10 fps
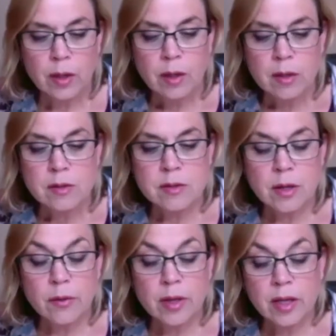
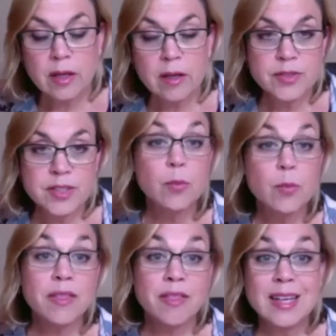So, if
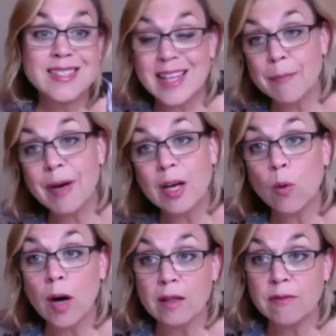someone thinks they might
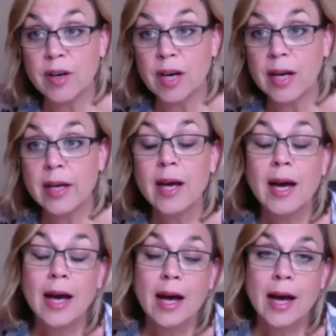qualify,
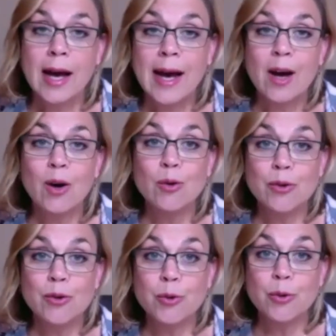mm-hmm. how
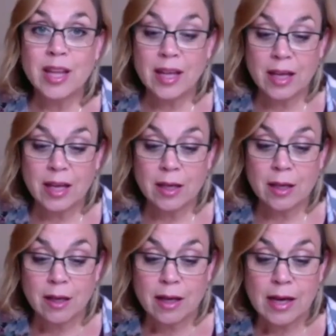do they
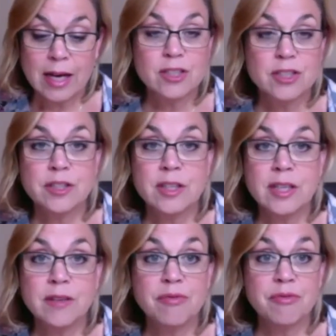
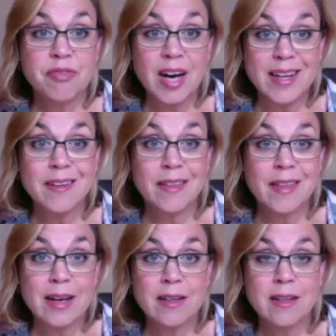actually file
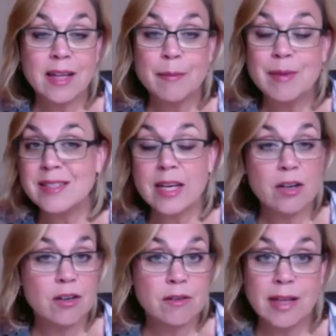that claim? Is
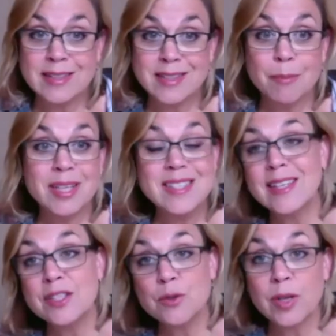there like someplace
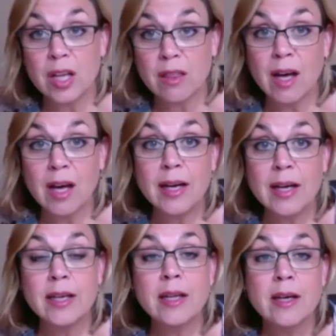they do it
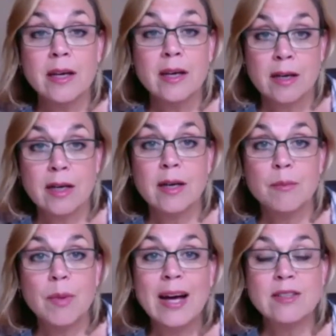online?
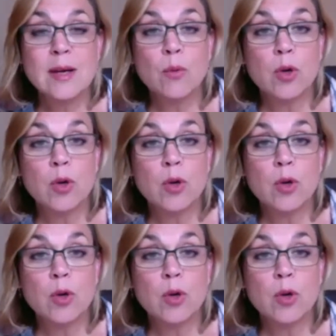Um, how does that yeah, work?